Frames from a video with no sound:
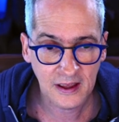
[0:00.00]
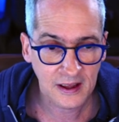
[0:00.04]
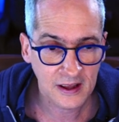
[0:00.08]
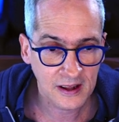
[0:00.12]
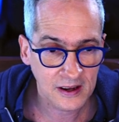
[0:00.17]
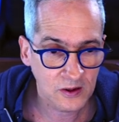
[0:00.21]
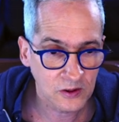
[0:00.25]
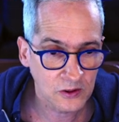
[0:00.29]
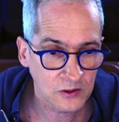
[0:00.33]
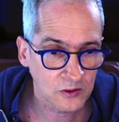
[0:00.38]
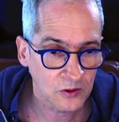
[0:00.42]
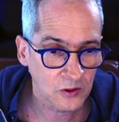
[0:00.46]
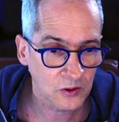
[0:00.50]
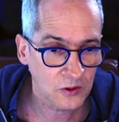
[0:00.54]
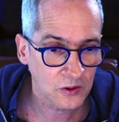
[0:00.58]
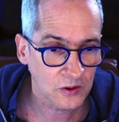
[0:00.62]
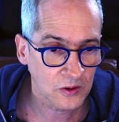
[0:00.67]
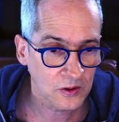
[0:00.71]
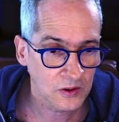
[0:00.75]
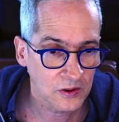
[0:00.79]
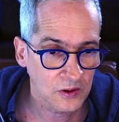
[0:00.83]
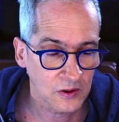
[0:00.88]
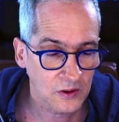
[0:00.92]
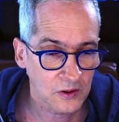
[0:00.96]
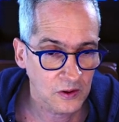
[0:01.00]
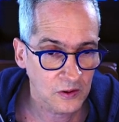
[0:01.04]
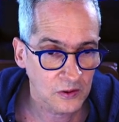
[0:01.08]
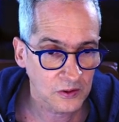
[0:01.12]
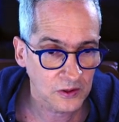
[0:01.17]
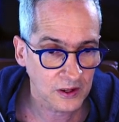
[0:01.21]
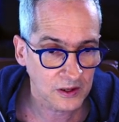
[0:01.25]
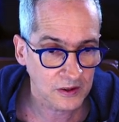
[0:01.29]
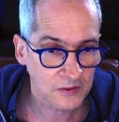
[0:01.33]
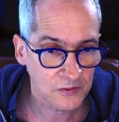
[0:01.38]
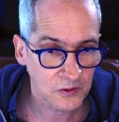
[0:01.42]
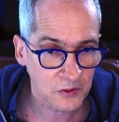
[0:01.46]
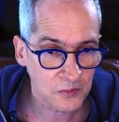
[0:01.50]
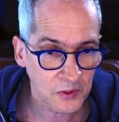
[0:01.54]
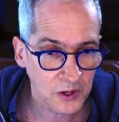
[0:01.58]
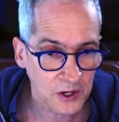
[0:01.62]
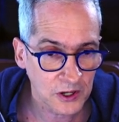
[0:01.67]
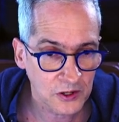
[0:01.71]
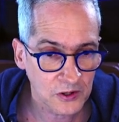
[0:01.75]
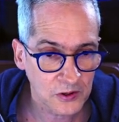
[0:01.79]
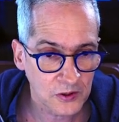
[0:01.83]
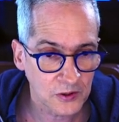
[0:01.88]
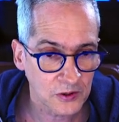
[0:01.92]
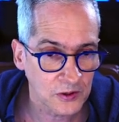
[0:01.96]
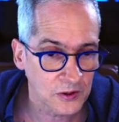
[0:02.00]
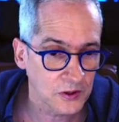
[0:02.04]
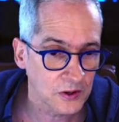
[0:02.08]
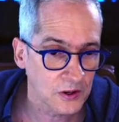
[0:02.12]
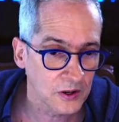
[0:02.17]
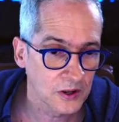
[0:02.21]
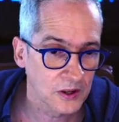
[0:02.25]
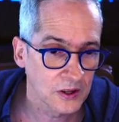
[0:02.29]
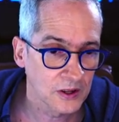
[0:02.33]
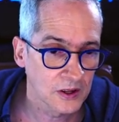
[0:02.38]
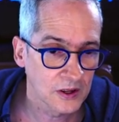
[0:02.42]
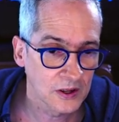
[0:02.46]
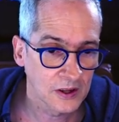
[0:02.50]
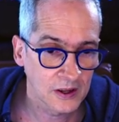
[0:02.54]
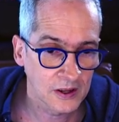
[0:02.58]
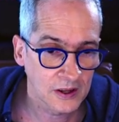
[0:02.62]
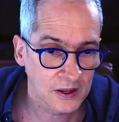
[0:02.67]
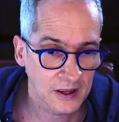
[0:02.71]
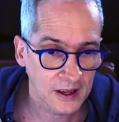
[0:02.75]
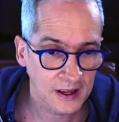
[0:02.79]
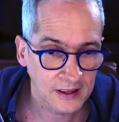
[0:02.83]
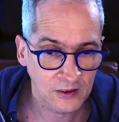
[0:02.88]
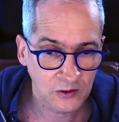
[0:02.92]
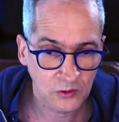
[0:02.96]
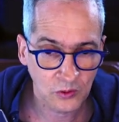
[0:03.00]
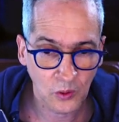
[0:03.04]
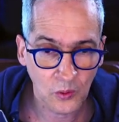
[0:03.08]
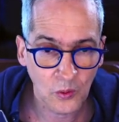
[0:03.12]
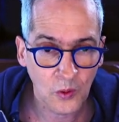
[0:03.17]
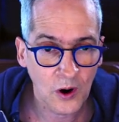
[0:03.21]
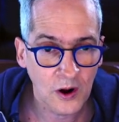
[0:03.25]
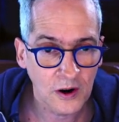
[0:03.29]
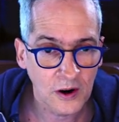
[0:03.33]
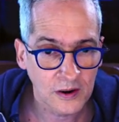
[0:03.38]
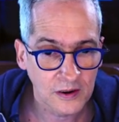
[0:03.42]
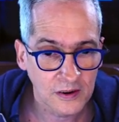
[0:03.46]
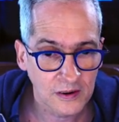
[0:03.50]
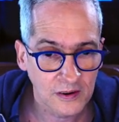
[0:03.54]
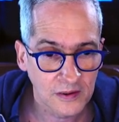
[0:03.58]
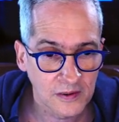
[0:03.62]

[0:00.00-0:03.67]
and also contact information and so on.